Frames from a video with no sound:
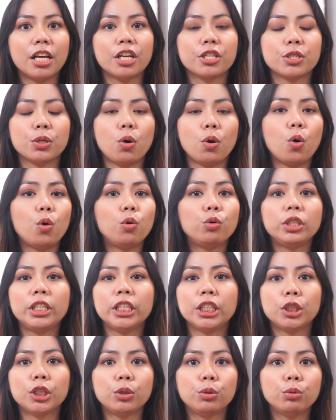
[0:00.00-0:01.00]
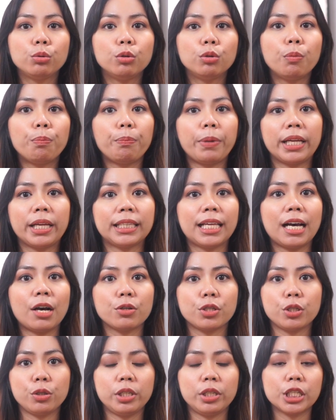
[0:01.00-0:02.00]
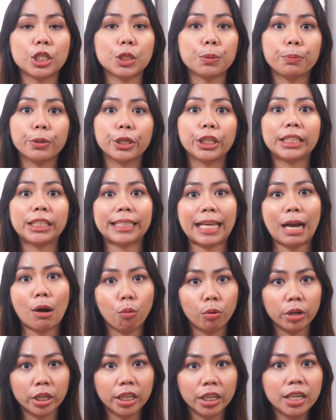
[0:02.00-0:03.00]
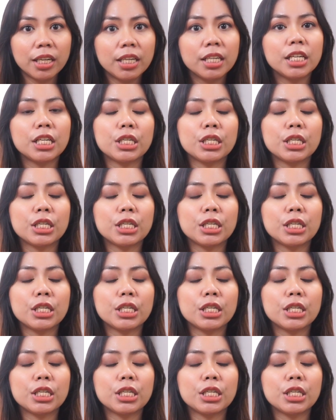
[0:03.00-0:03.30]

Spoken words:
So only 2 penthouse units per tower.